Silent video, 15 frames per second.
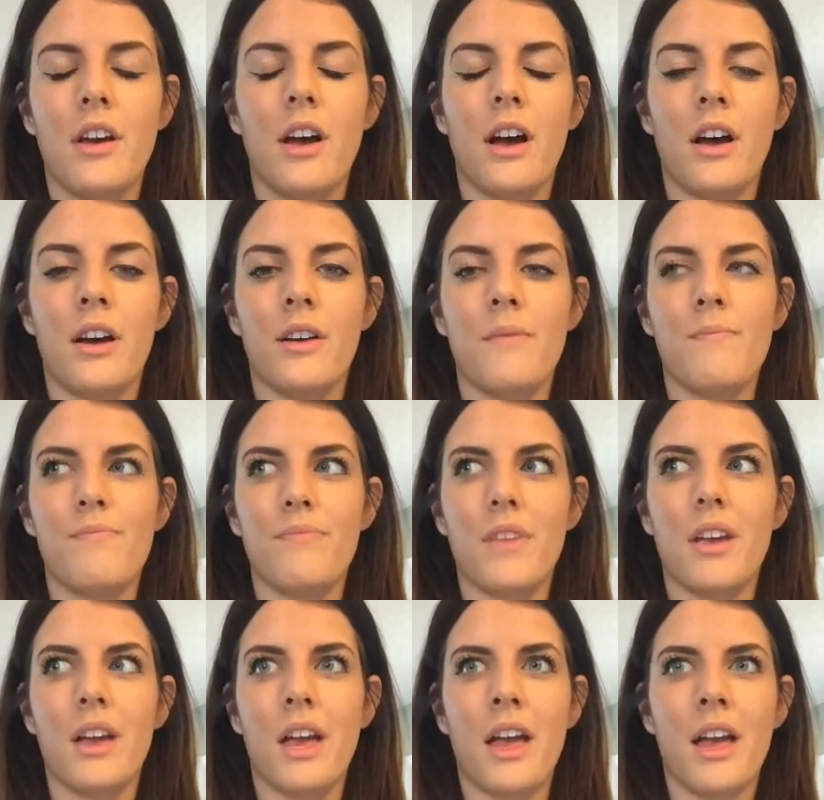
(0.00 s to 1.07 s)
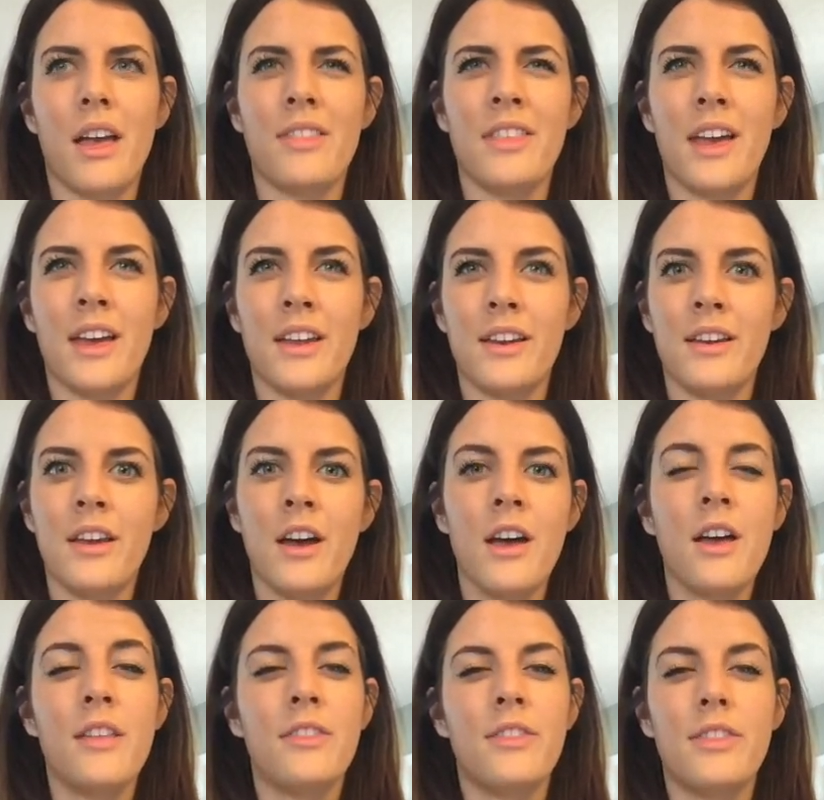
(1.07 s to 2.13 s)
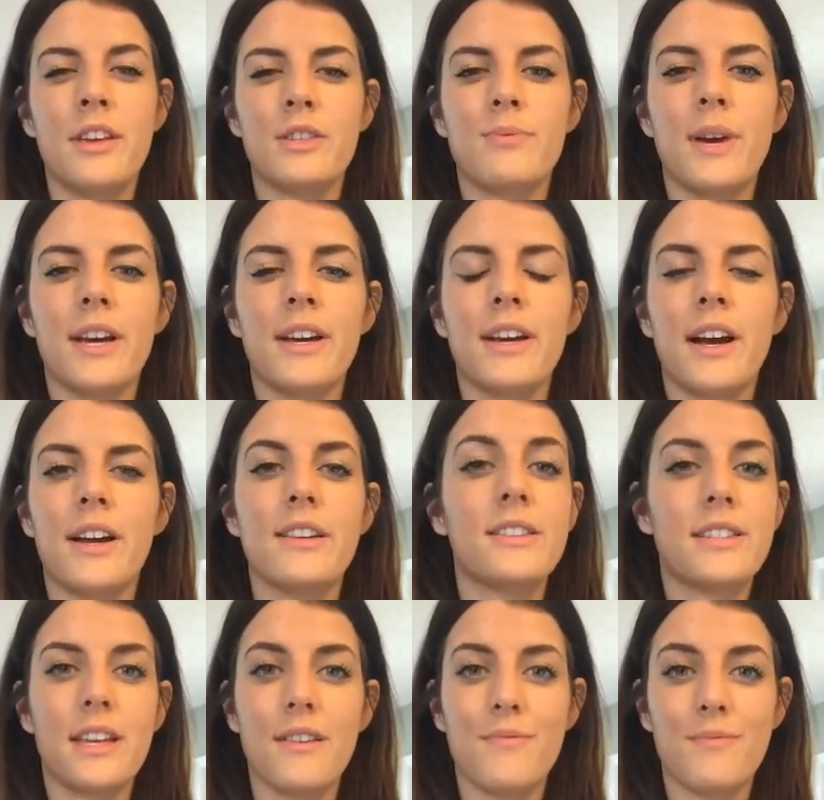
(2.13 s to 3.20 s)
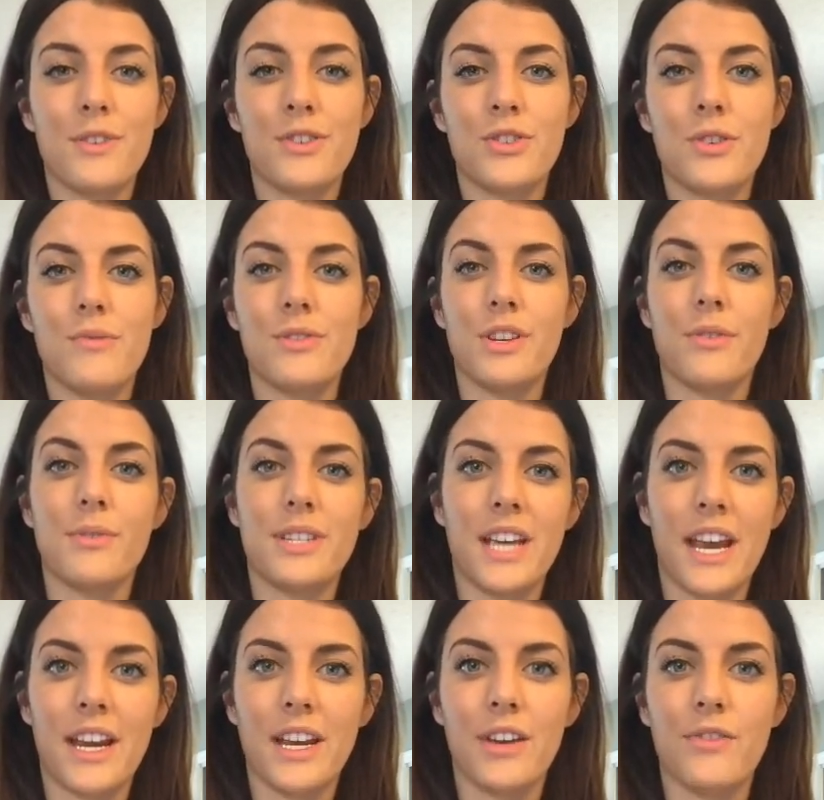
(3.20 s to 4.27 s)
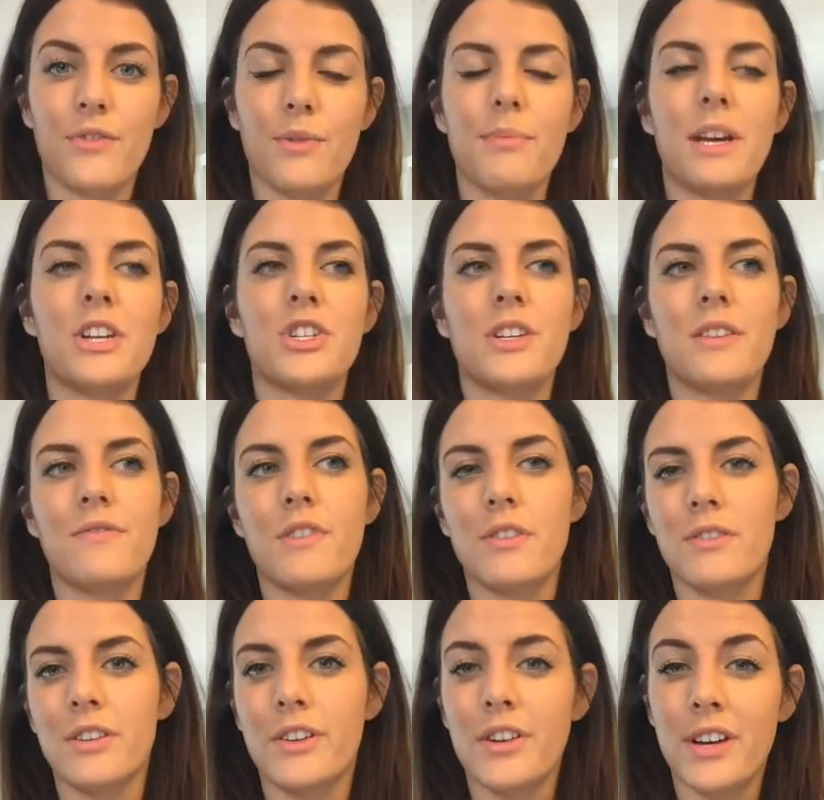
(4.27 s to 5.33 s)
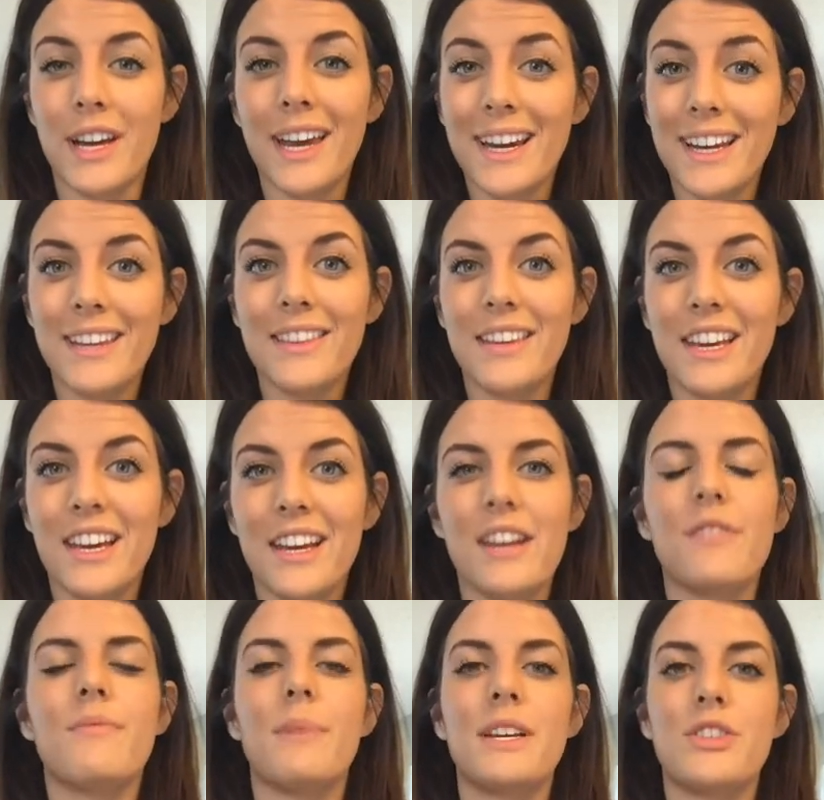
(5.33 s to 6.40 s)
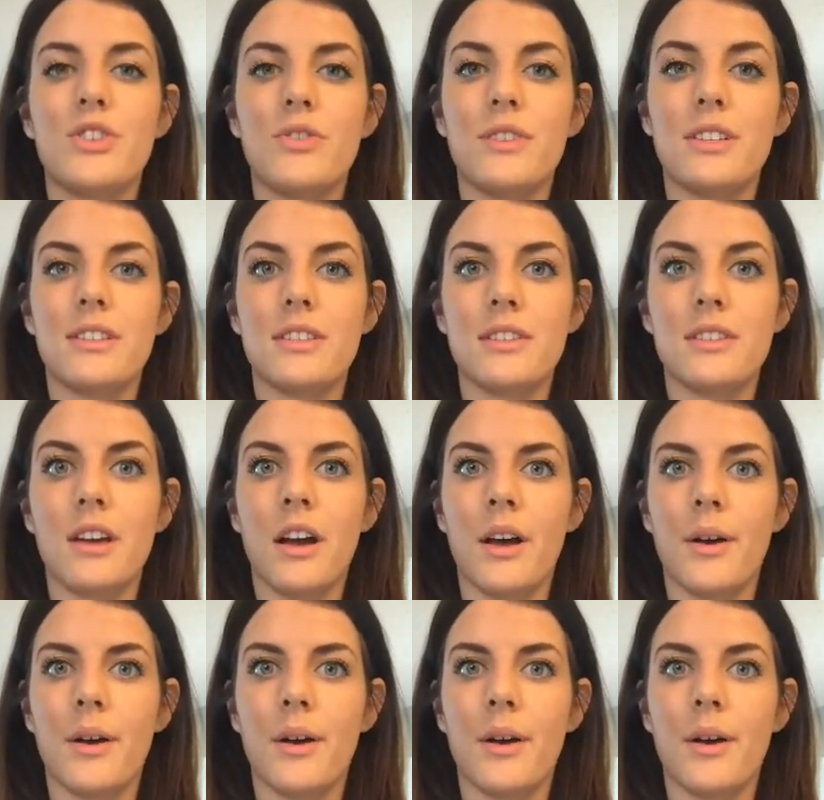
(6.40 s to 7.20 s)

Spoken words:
and then this way I can kind of see if the students are retaining information, if they're learning anything, if my students